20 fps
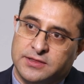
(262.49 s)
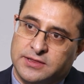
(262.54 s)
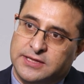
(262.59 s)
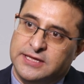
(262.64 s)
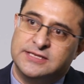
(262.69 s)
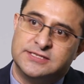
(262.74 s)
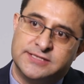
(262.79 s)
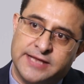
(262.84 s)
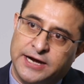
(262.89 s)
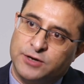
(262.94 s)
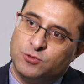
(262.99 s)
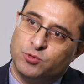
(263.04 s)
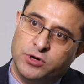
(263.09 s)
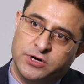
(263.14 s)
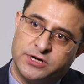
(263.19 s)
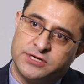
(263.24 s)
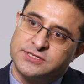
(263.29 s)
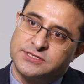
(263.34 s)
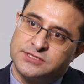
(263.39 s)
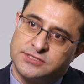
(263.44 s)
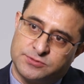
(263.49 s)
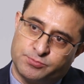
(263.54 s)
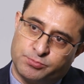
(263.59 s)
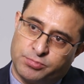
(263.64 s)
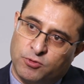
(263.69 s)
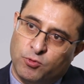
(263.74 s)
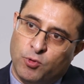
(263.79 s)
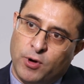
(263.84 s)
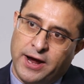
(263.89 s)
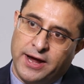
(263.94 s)
These networks
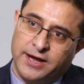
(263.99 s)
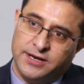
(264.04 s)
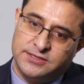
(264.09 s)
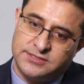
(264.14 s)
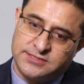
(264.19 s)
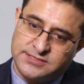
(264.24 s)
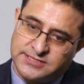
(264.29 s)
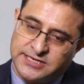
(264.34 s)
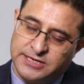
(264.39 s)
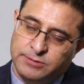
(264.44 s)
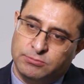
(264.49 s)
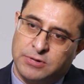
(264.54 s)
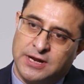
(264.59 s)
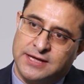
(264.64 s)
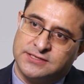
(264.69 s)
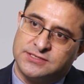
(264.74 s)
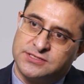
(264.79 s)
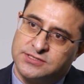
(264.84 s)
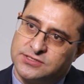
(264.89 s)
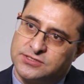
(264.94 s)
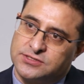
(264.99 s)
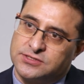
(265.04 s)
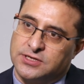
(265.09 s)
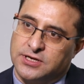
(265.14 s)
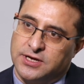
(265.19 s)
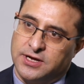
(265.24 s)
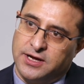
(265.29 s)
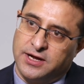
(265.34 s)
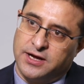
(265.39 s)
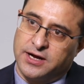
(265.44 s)
provide seamless
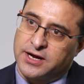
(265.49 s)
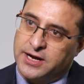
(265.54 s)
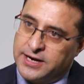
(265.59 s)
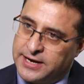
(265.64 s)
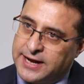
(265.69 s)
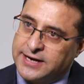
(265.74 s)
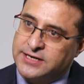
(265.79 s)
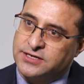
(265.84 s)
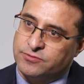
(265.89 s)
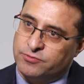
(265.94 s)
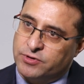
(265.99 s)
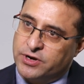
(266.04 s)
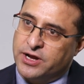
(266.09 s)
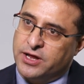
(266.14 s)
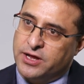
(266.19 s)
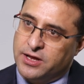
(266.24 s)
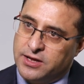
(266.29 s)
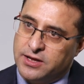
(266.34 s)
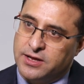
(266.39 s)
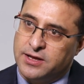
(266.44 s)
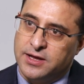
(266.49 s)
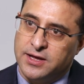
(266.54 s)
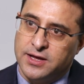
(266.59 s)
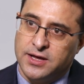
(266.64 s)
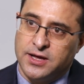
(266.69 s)
connectivity